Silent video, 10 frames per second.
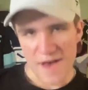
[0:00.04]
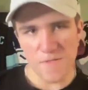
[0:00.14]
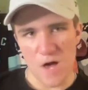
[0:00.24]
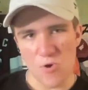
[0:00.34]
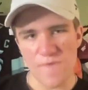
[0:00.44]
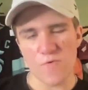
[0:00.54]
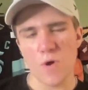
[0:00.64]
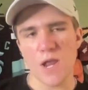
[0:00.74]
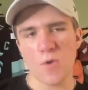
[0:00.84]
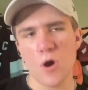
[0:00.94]
Hello,
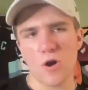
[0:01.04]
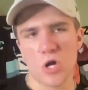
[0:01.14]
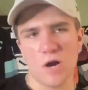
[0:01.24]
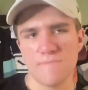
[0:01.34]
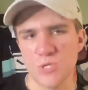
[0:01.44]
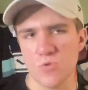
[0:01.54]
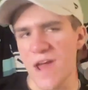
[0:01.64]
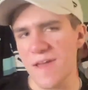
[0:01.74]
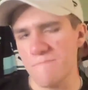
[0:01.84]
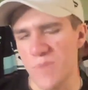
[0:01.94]
everyone, and welcome to
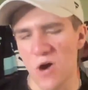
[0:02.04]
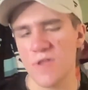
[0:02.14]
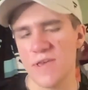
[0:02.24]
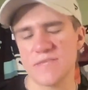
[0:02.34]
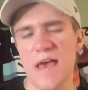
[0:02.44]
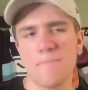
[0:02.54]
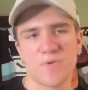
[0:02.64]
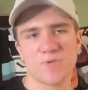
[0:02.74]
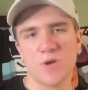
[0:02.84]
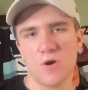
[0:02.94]
a bonus
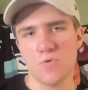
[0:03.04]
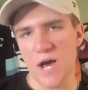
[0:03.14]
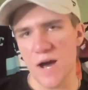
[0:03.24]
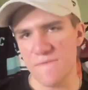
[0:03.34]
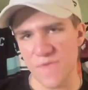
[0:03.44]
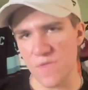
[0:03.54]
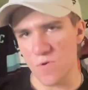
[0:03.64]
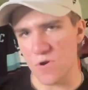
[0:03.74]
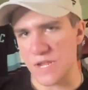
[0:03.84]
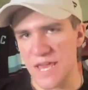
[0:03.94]
episode of the
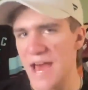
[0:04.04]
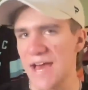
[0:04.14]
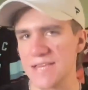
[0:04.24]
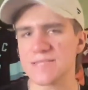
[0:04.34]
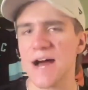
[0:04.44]
NordCast.